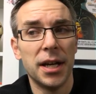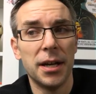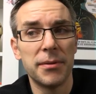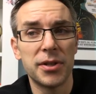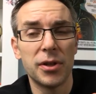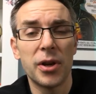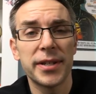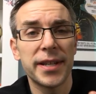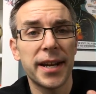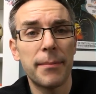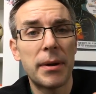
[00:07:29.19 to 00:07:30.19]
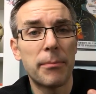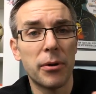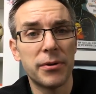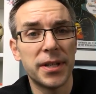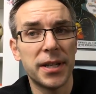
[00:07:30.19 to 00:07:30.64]
As long as I got my
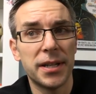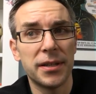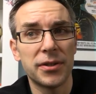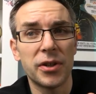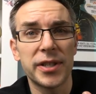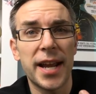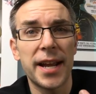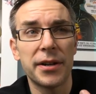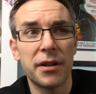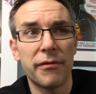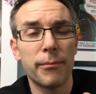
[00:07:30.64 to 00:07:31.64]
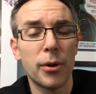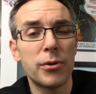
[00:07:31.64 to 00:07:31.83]
protein, as long as I had enough